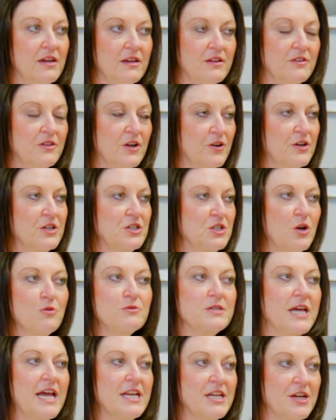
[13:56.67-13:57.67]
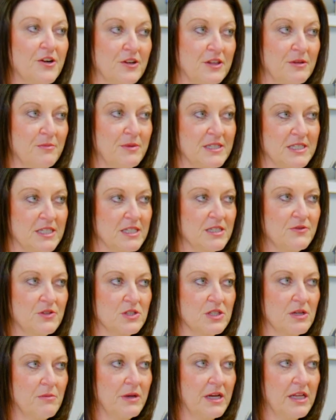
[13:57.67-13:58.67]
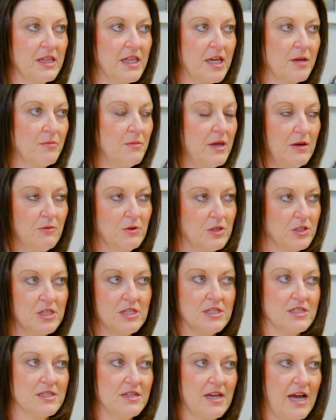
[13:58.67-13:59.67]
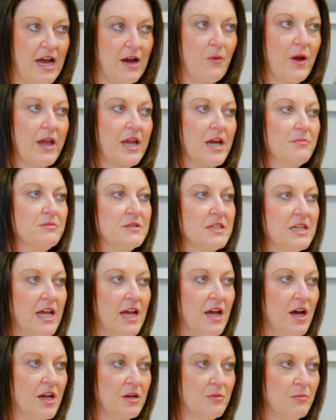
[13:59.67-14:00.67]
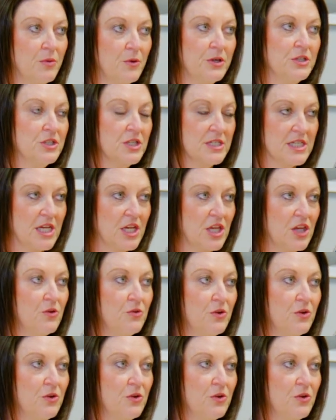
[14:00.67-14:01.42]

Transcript: there is no tenure in the business for somebody like me, which is I wake up today unemployed just like you